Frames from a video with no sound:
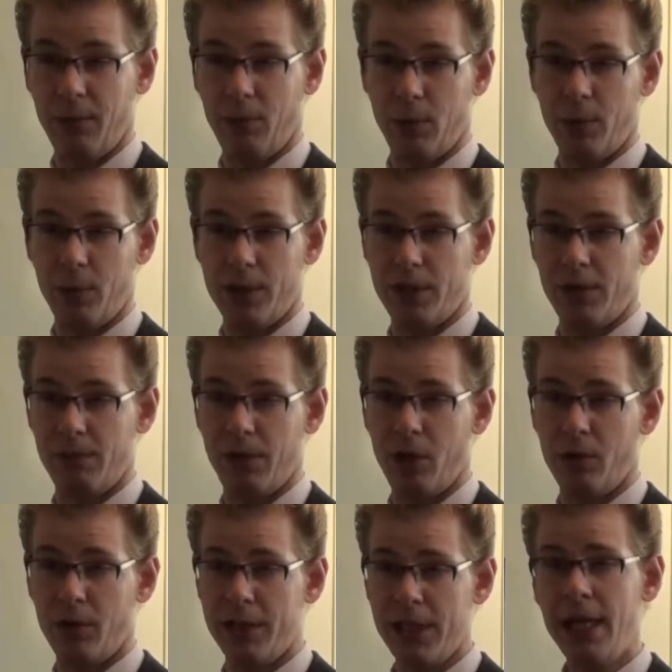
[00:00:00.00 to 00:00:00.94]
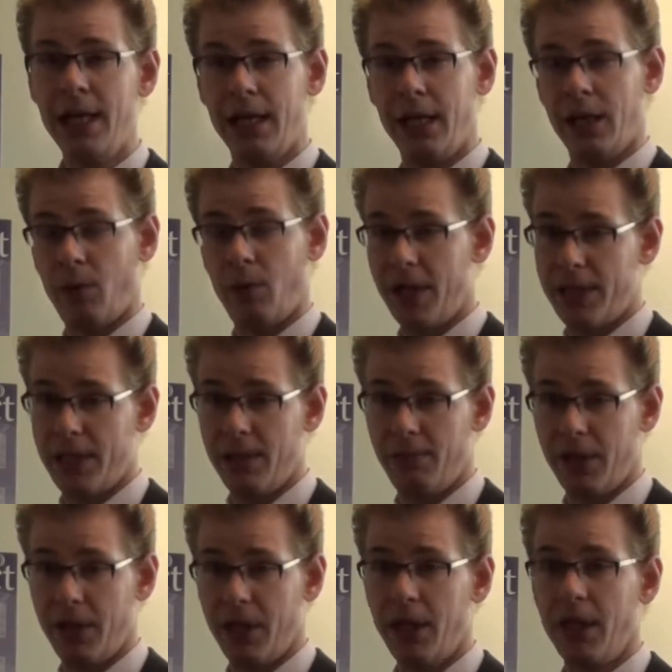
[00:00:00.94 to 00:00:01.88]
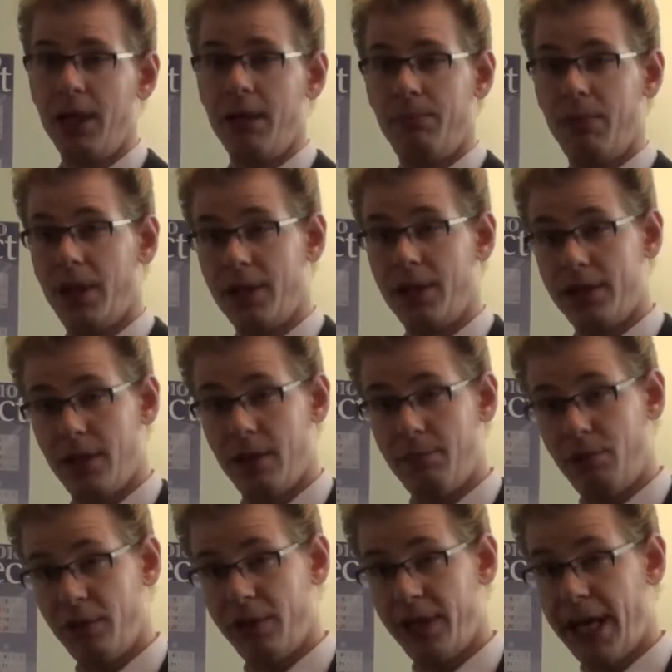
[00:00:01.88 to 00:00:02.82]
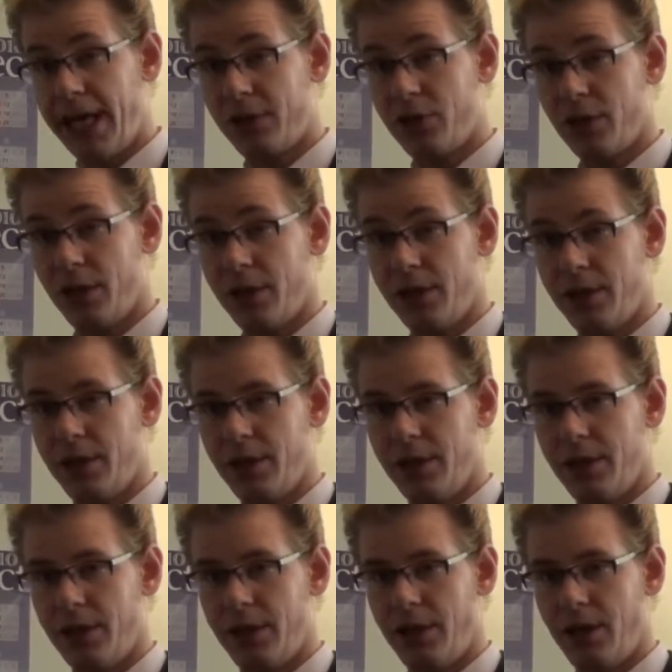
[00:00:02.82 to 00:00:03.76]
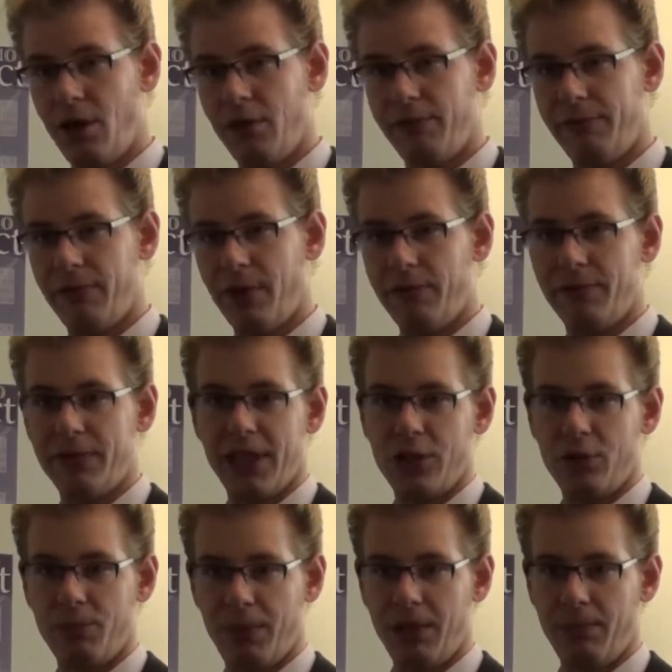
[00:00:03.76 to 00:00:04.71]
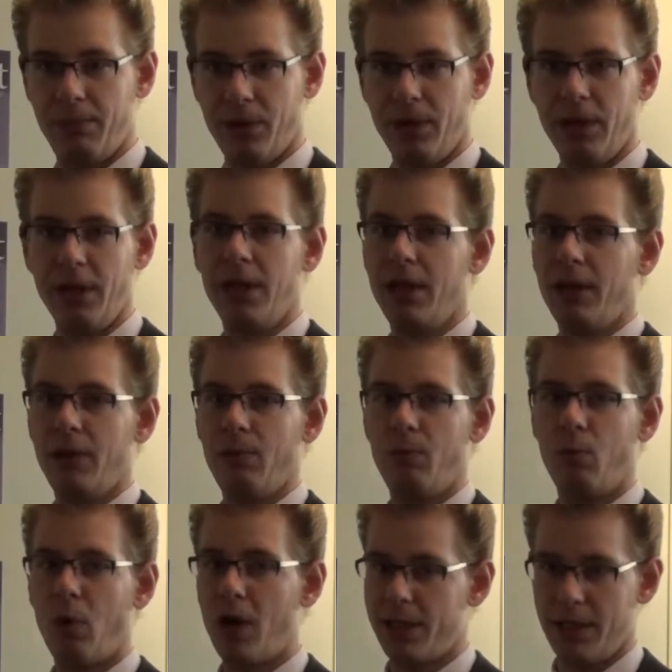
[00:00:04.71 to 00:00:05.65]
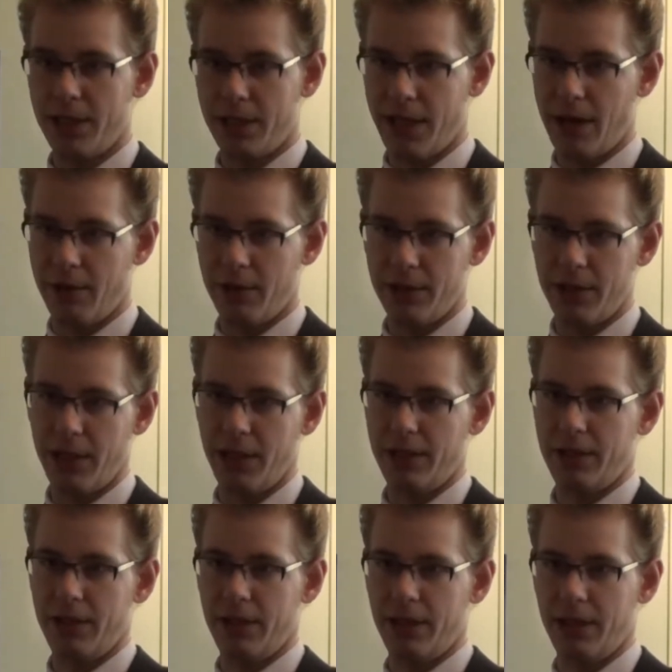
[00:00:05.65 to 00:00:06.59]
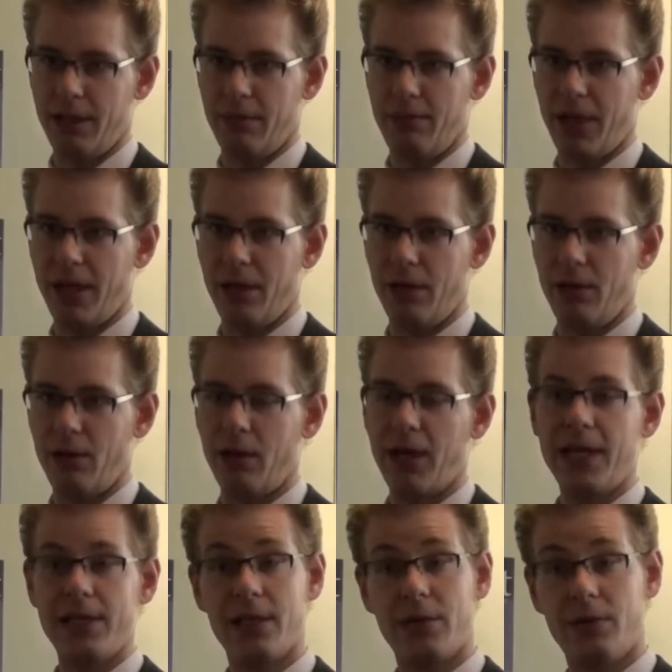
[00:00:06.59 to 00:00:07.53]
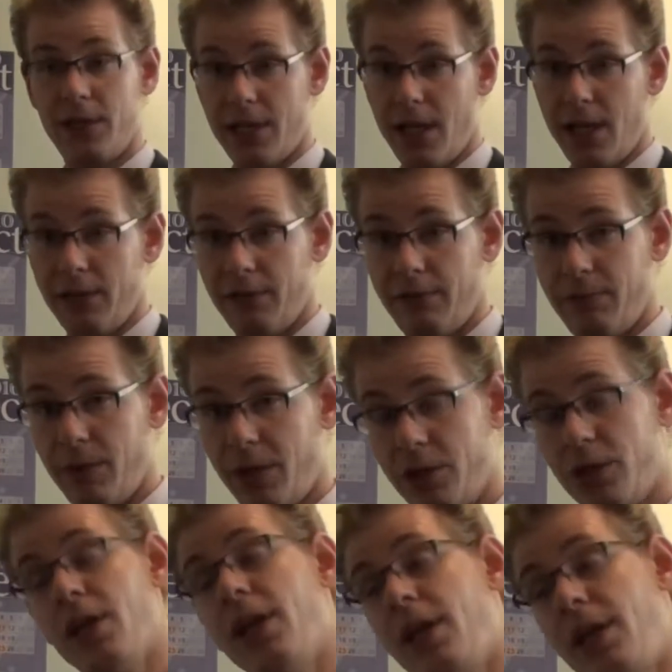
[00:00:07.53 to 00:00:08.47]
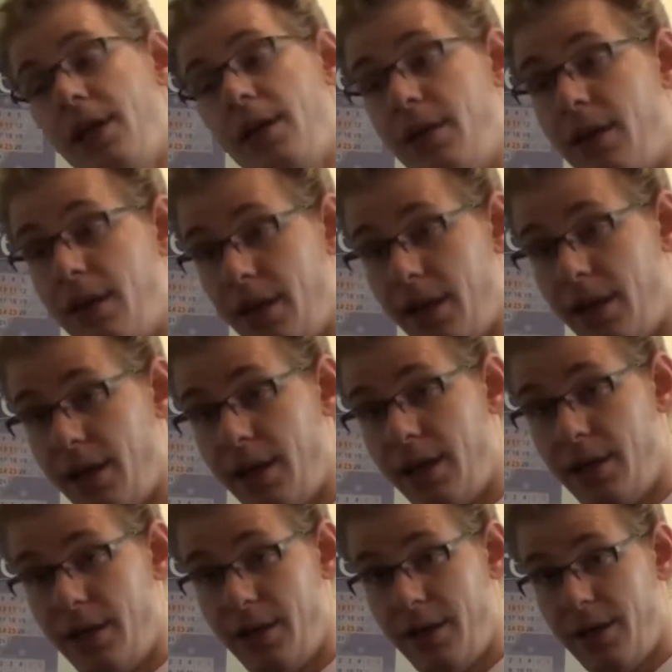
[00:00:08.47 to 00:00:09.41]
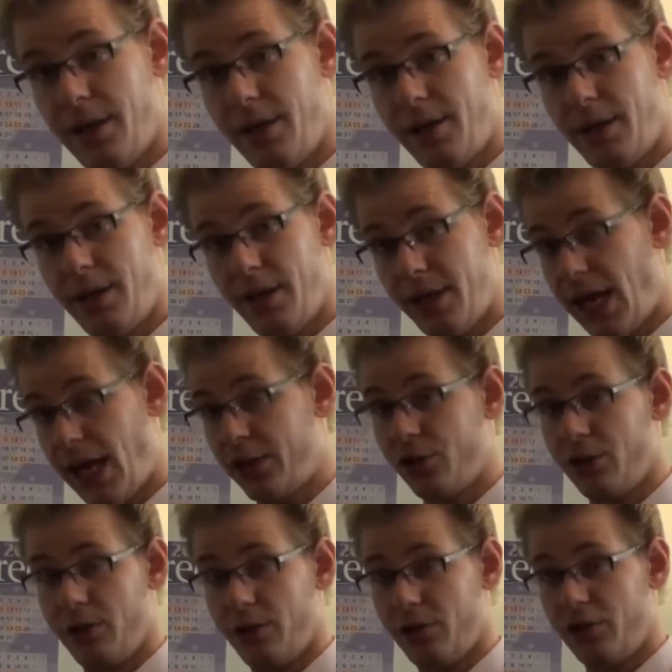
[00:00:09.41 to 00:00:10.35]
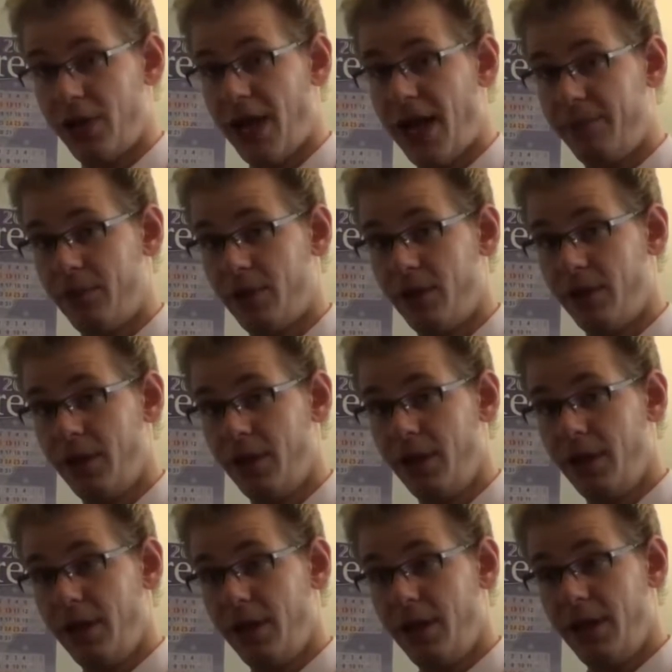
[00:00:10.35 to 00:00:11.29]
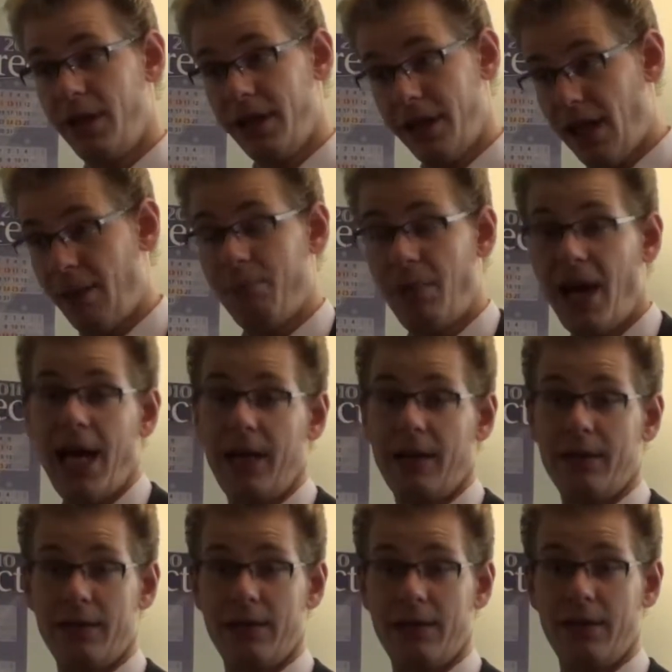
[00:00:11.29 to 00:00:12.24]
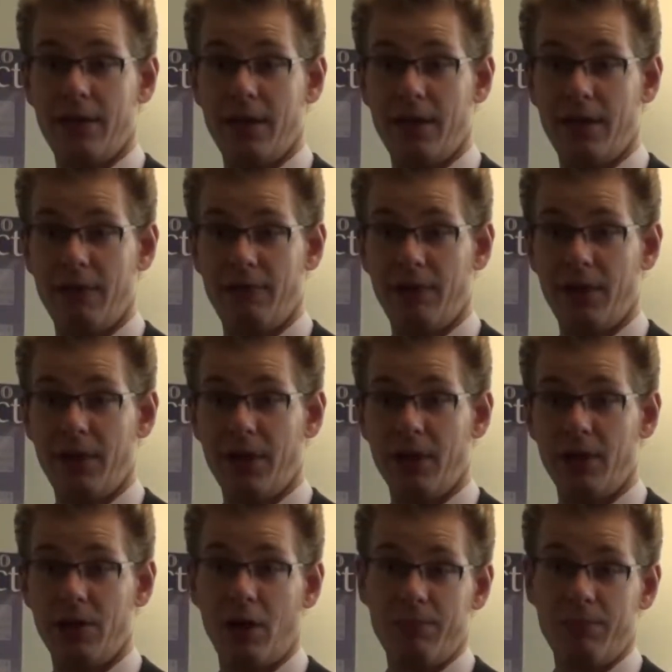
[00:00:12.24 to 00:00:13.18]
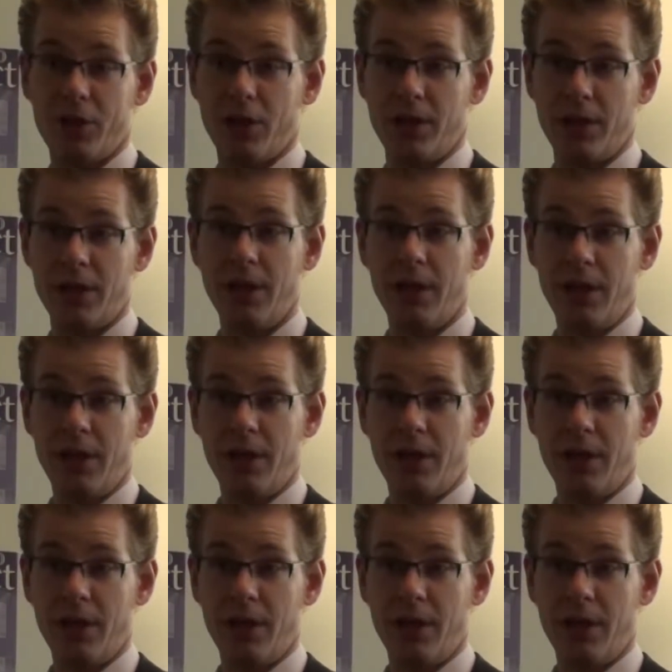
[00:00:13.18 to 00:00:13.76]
they were whistleblowers, quite simply because the protection of such people wasn't guaranteed by the law. As a result of which, the national chapter campaigned for the adoption